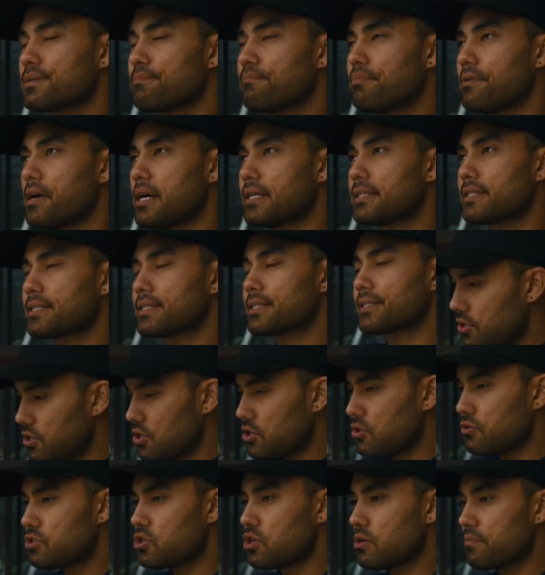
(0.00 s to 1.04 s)
but
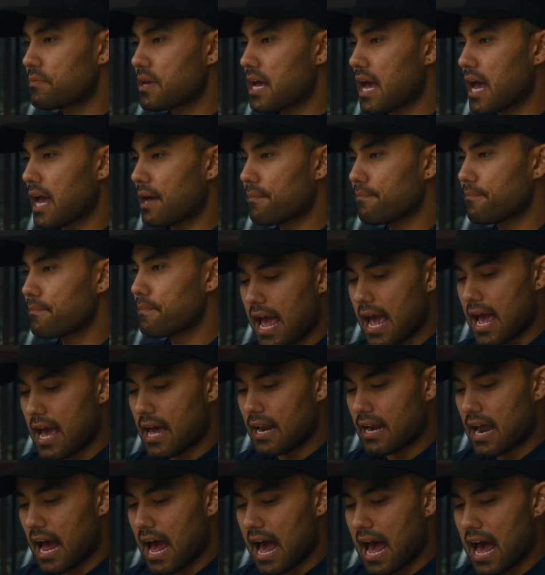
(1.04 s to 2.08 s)
YouTube came
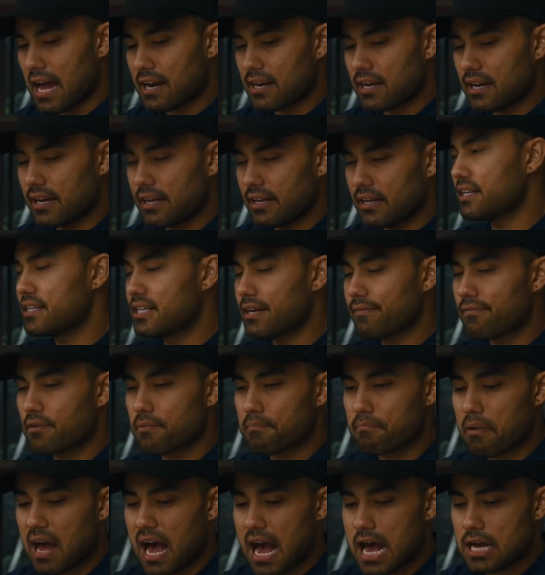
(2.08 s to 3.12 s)
and I had a
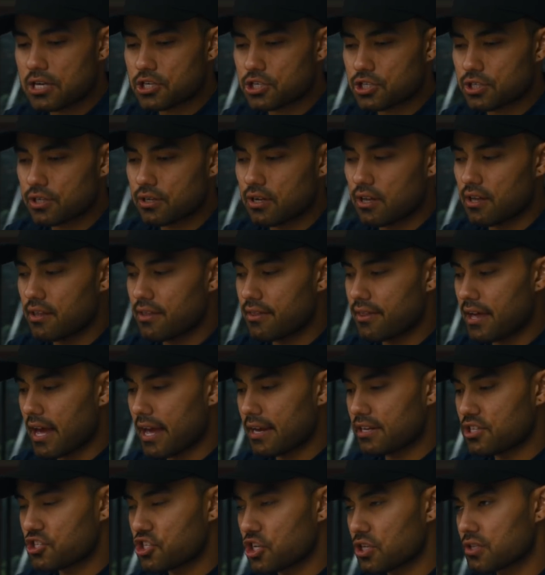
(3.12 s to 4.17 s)
different passion
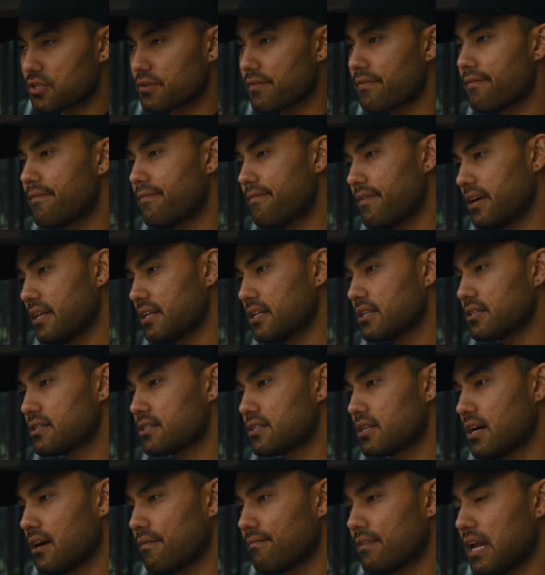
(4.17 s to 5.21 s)
than just fitness
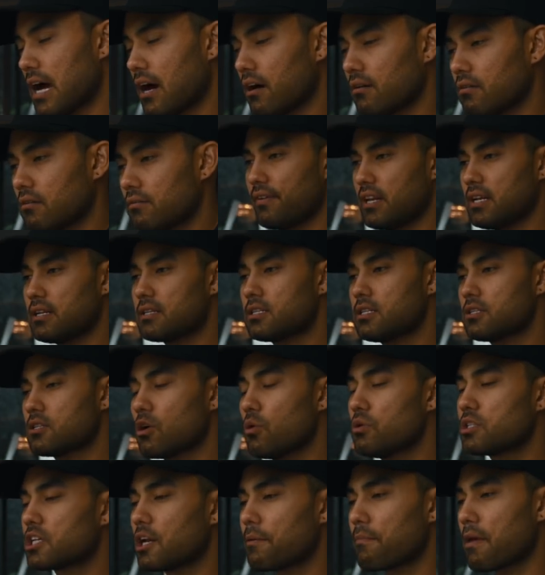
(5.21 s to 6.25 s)
stuff. Now, fitness is
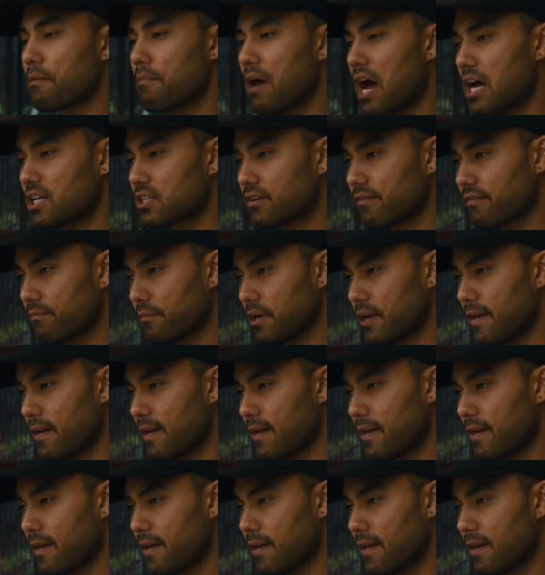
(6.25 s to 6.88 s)
always gonna be a passion for